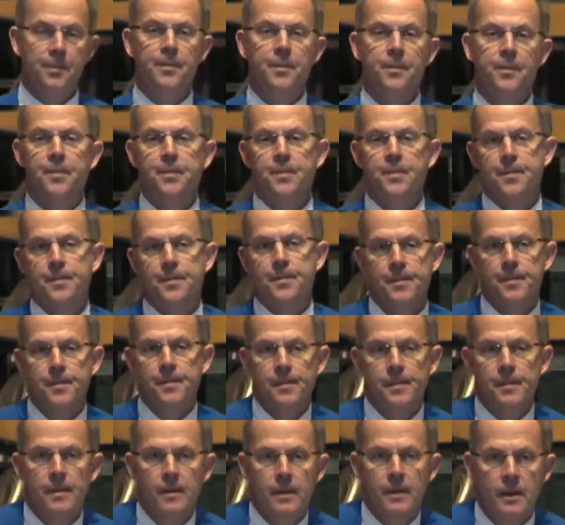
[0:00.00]

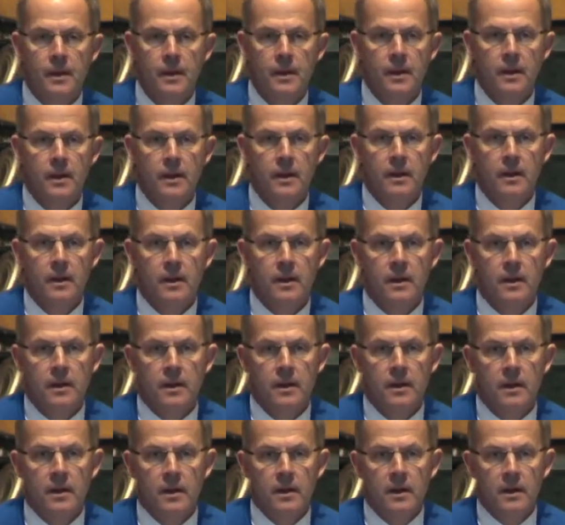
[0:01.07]

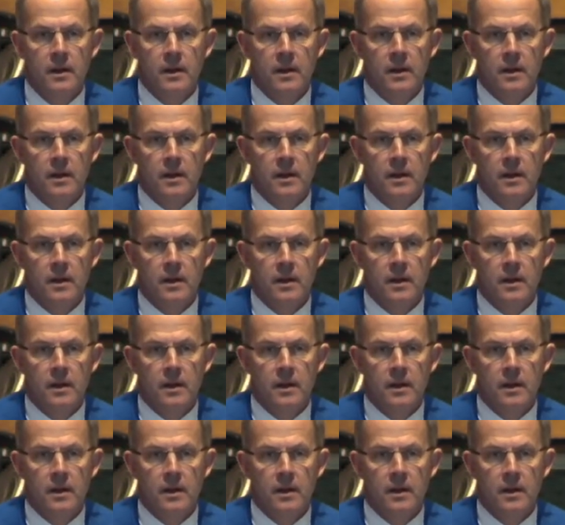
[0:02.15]
Nobody speaks.